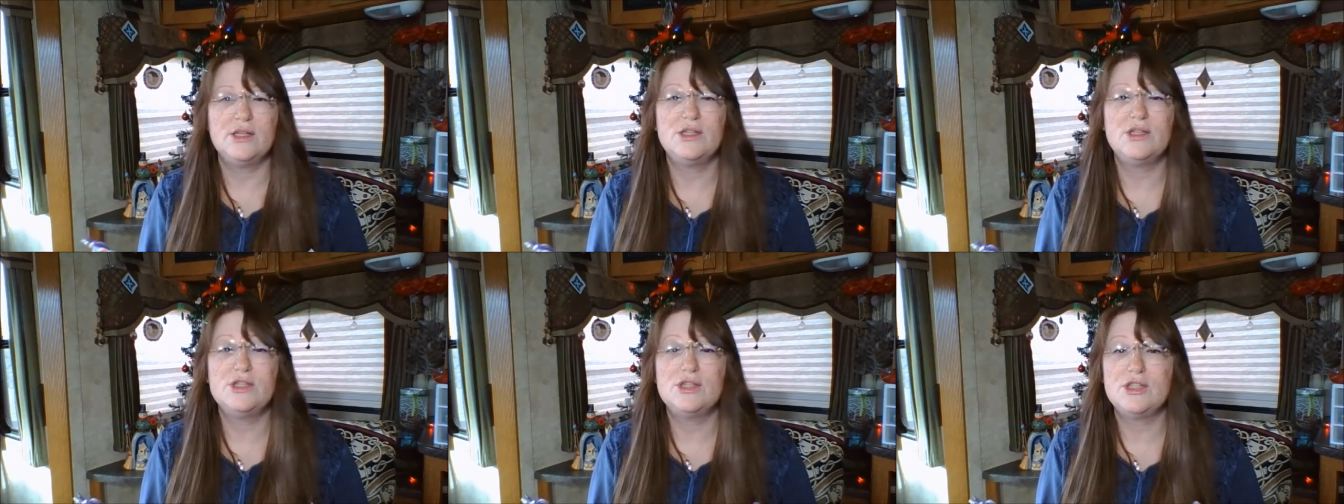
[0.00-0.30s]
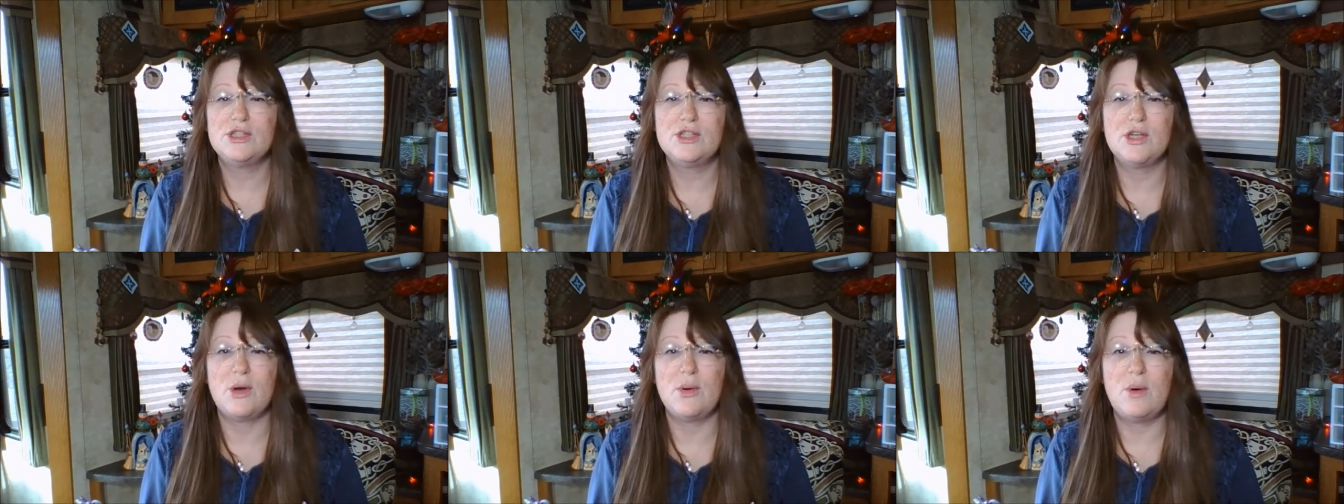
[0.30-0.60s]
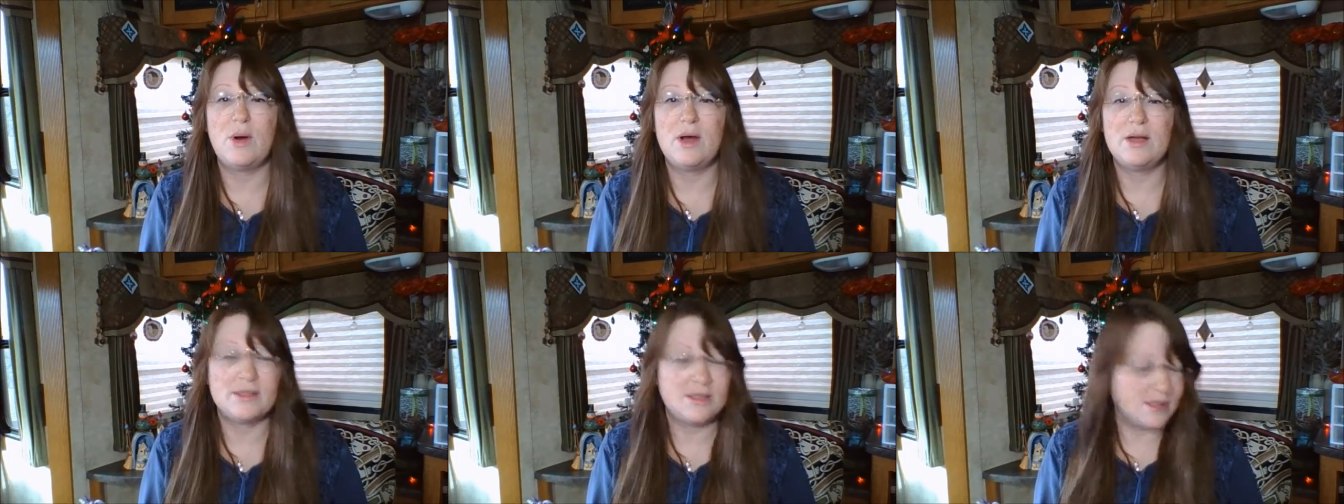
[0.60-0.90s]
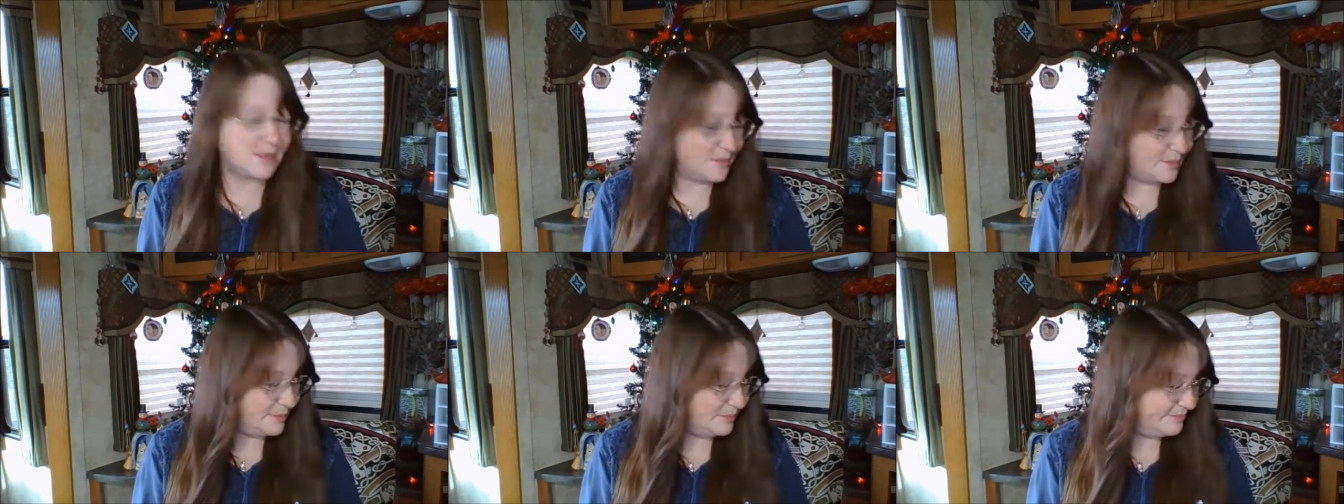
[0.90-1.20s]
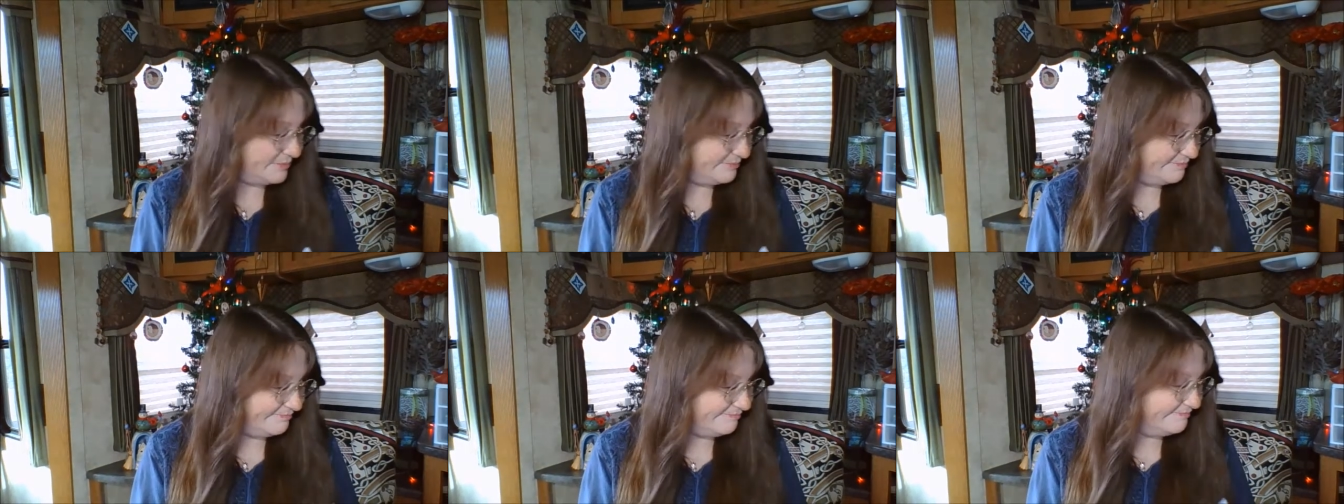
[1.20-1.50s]
So awesome.
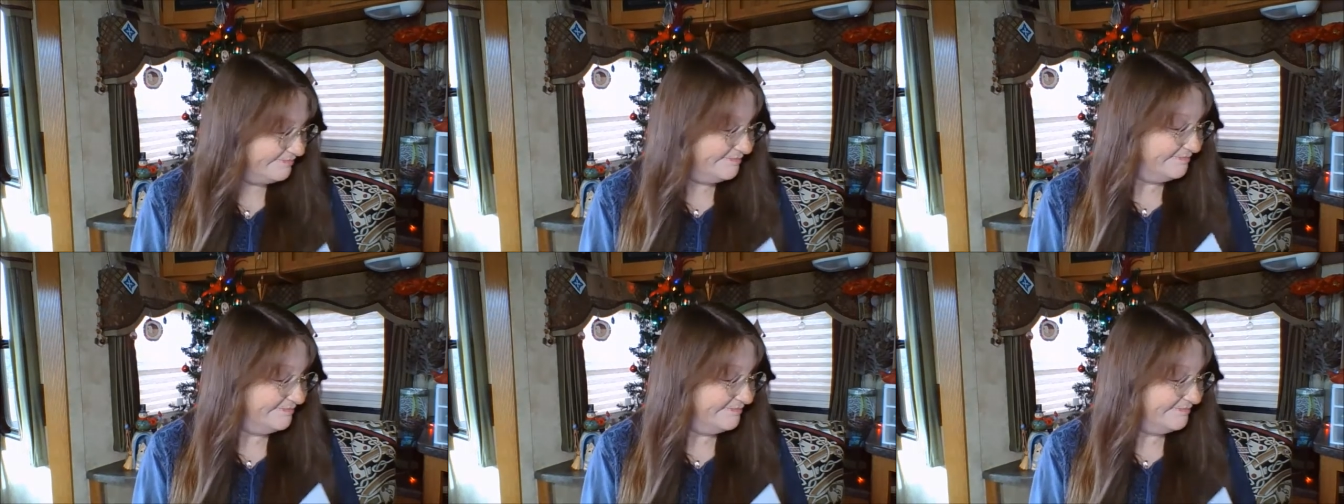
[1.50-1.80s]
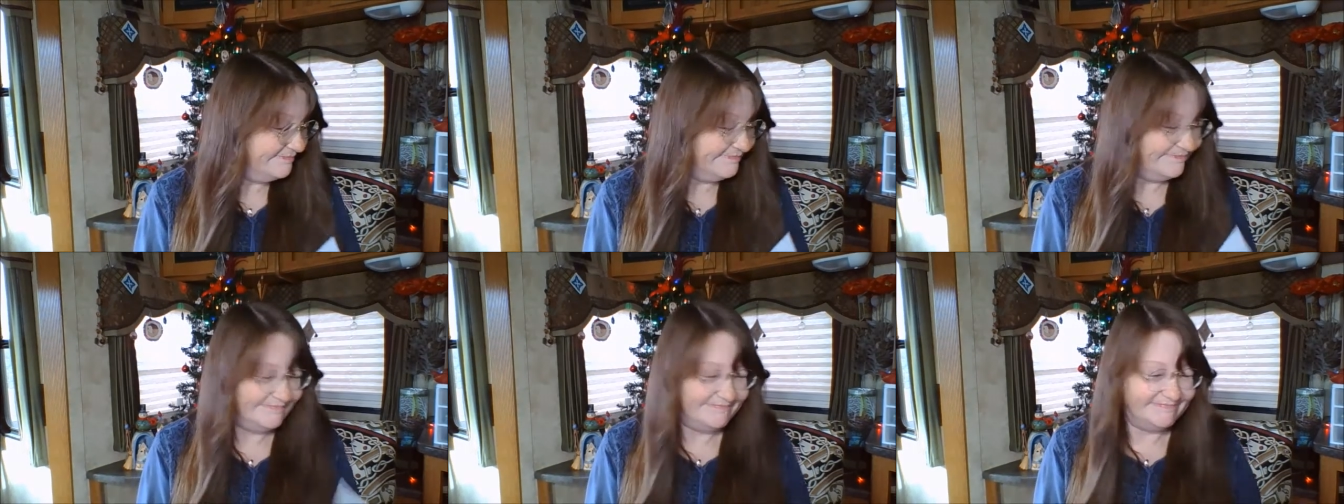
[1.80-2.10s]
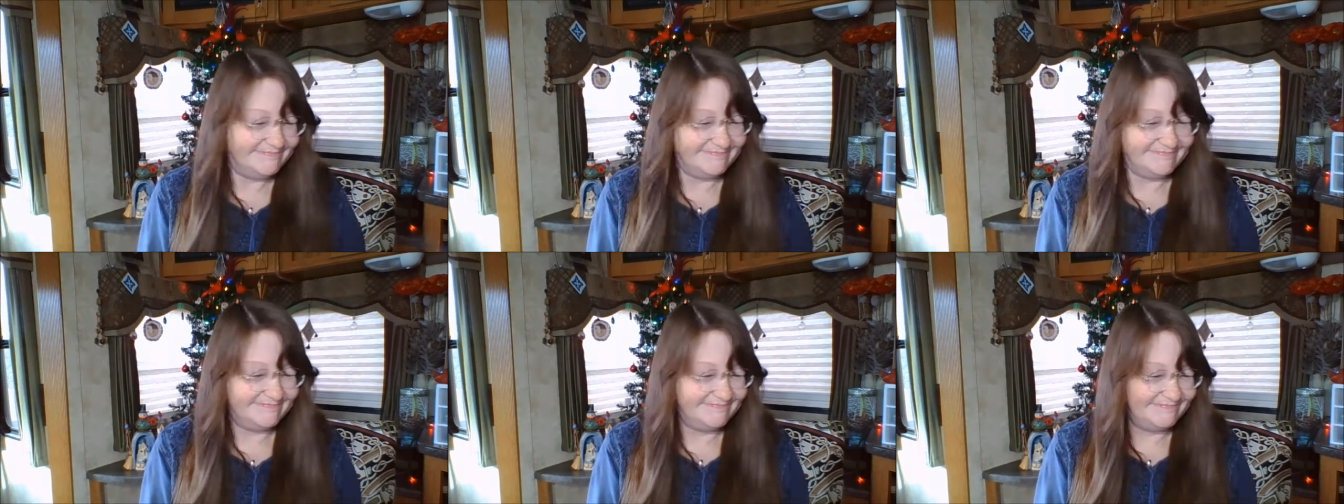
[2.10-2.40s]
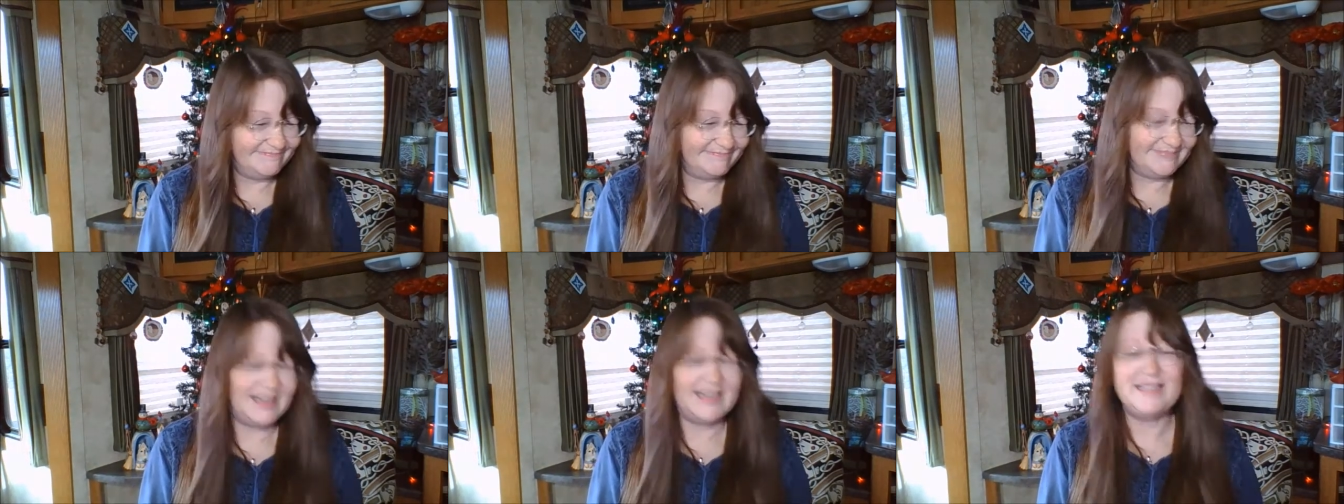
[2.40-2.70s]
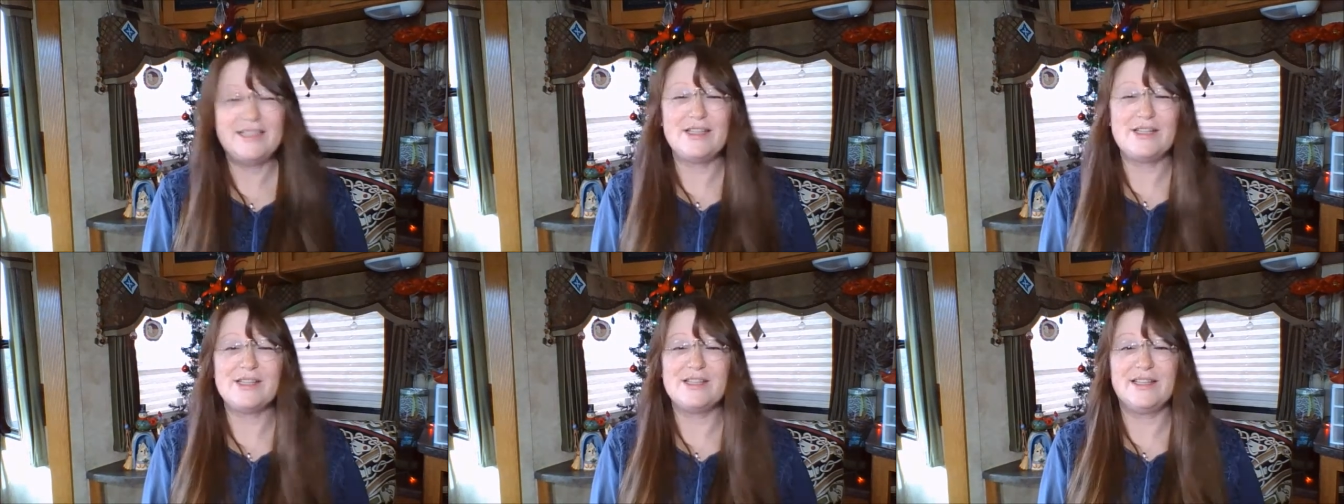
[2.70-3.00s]
I
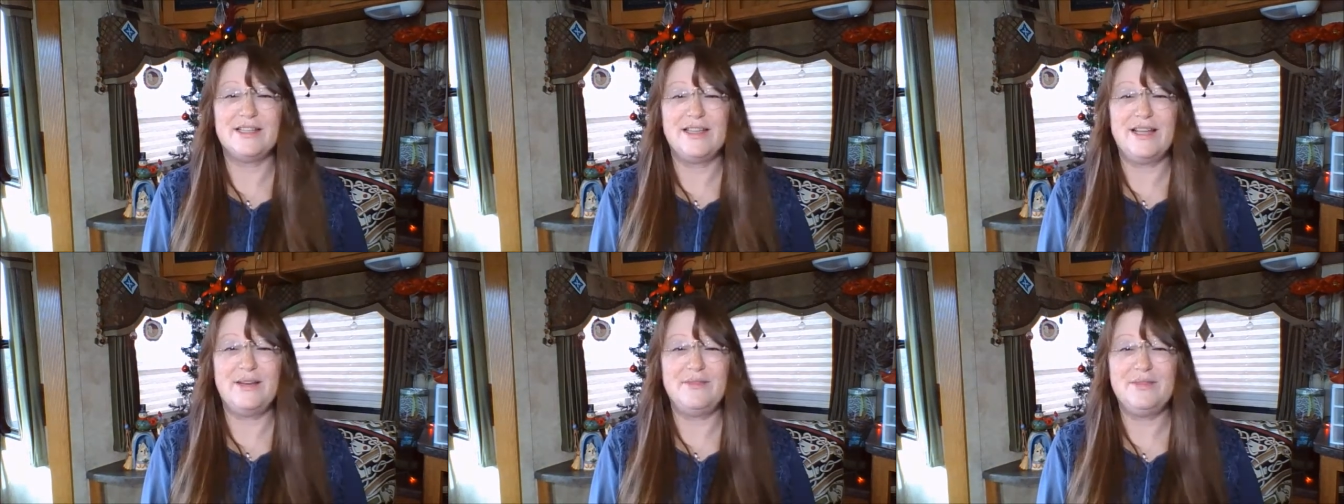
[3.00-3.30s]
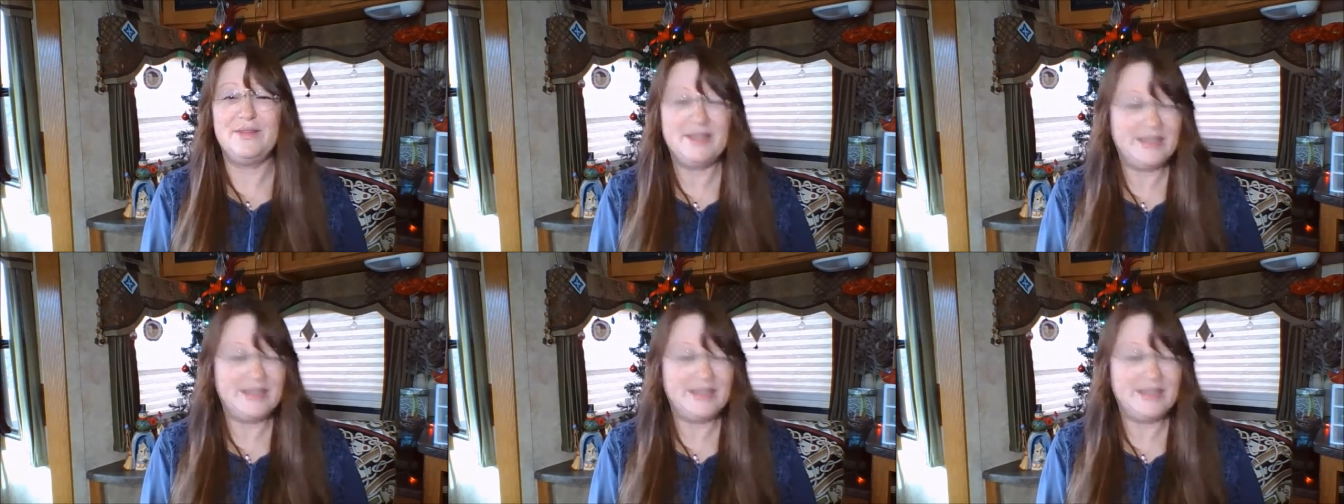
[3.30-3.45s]
just love